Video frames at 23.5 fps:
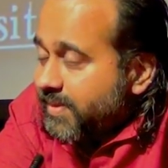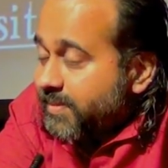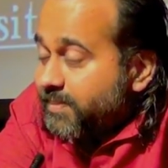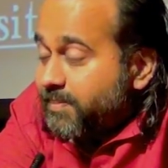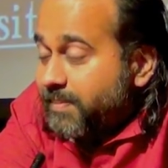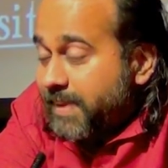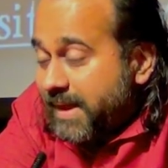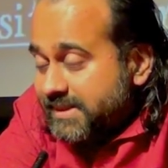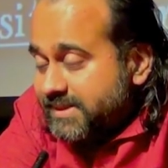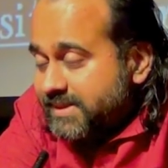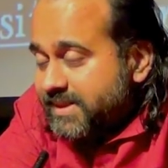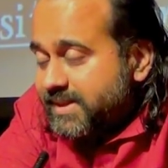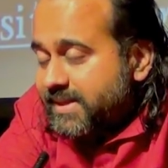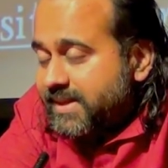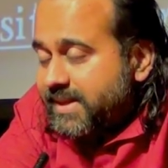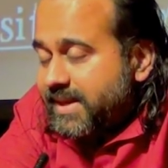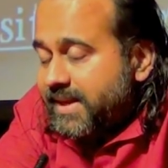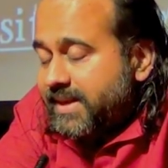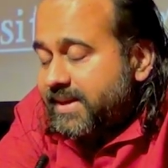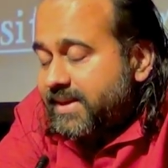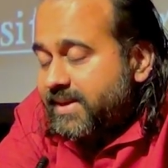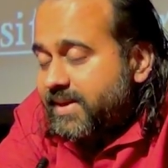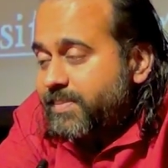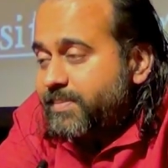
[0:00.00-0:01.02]
Passion
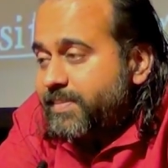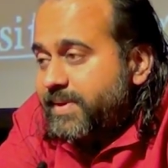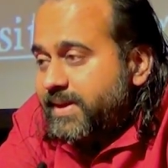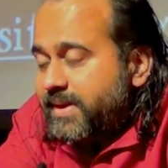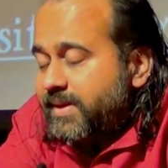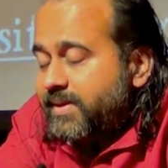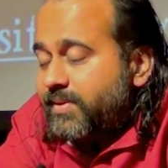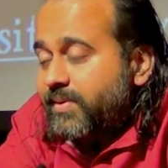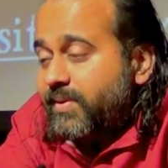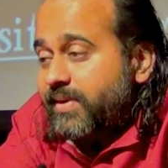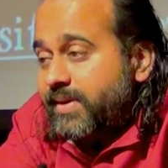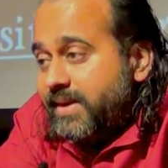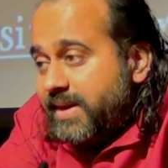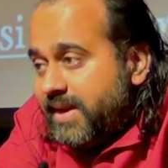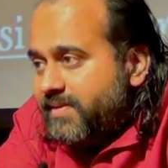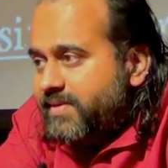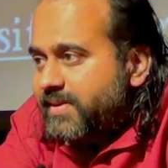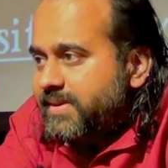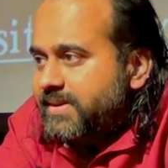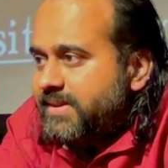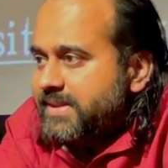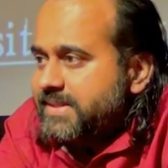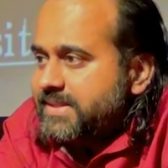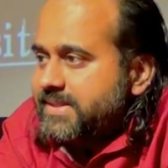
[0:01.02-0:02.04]
can come better only
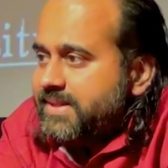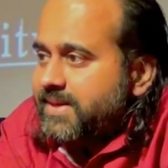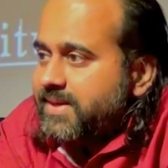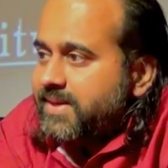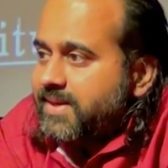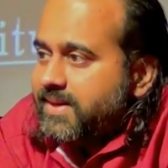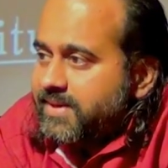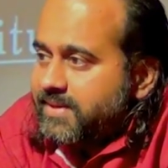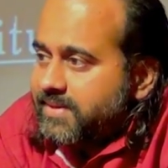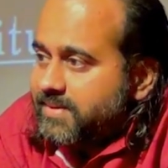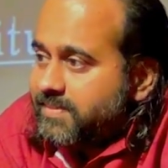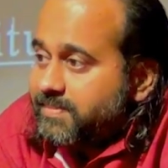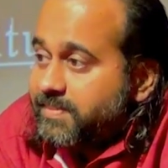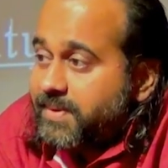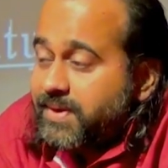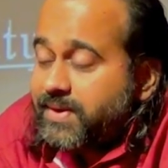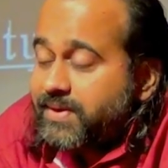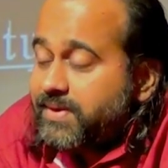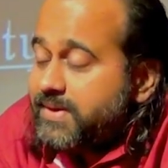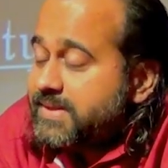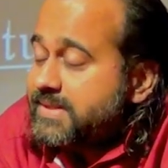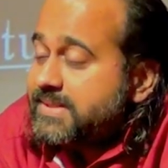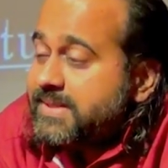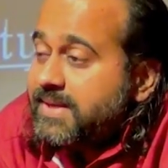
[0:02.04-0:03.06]
with disregard,
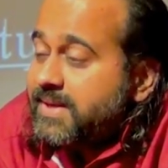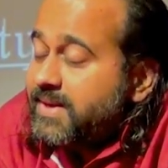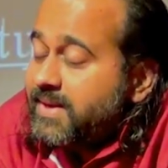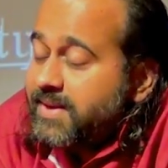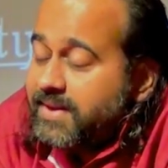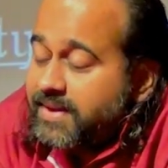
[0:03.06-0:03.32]
because